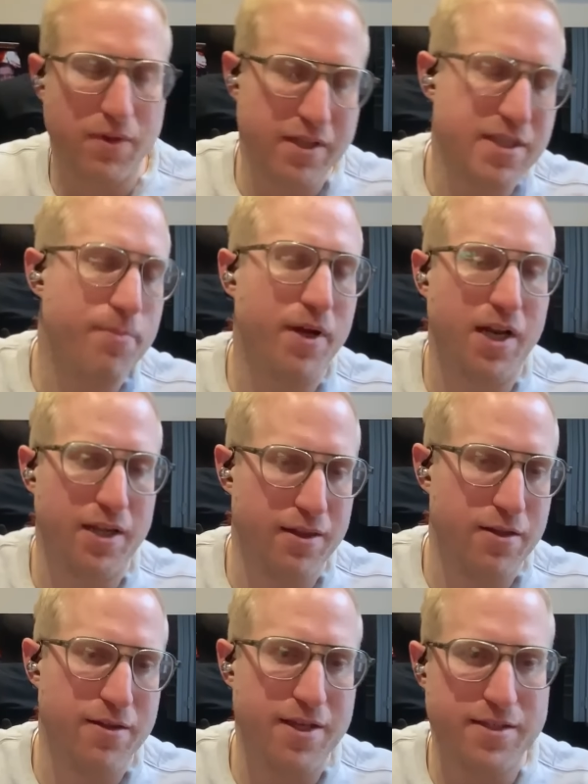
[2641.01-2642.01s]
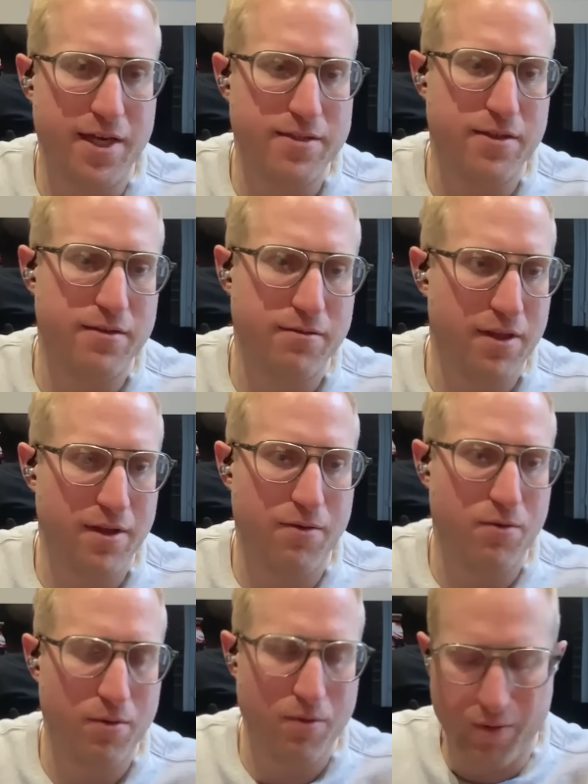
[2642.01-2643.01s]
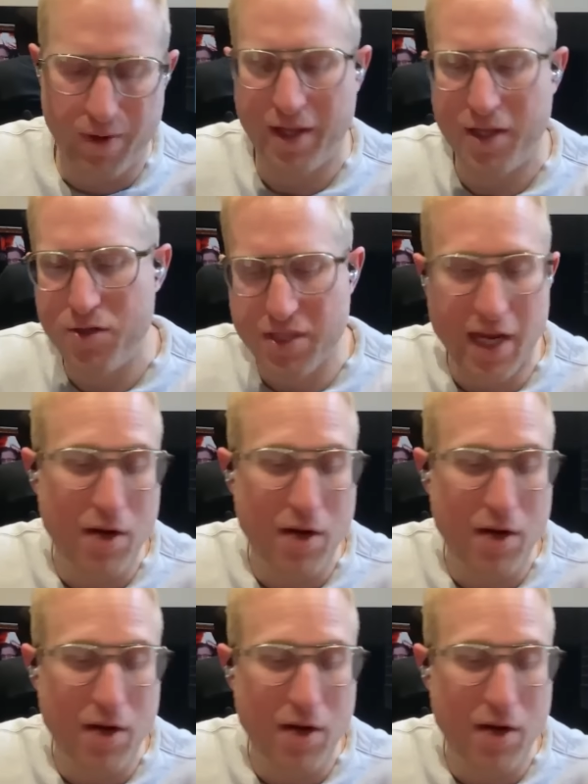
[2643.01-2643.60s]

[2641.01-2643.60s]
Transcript: typically these days, they use like